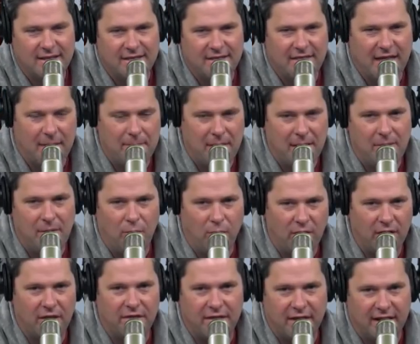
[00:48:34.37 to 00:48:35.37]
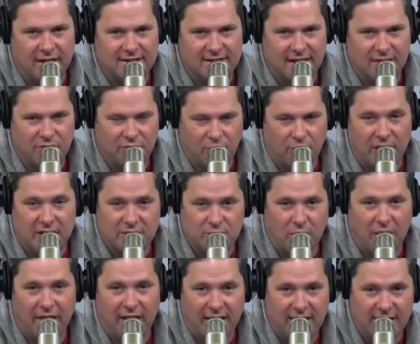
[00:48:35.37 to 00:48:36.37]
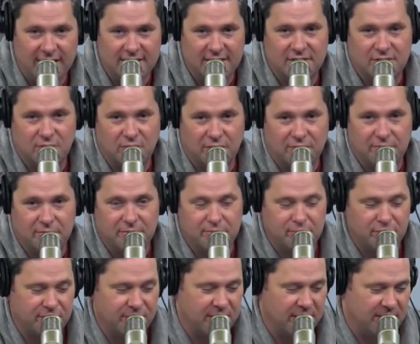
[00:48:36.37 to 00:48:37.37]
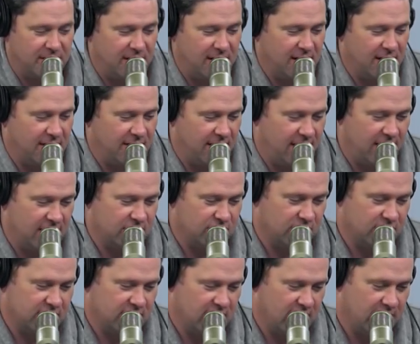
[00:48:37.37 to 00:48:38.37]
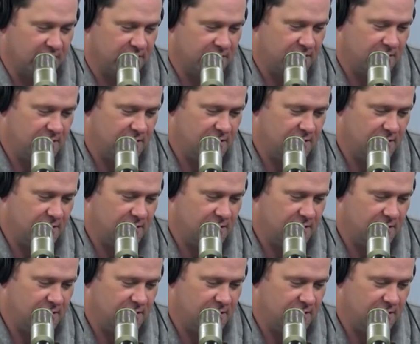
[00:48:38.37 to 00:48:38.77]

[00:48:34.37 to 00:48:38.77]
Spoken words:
that may be one of the things that the reason why that is sort of prevent the injury stuff.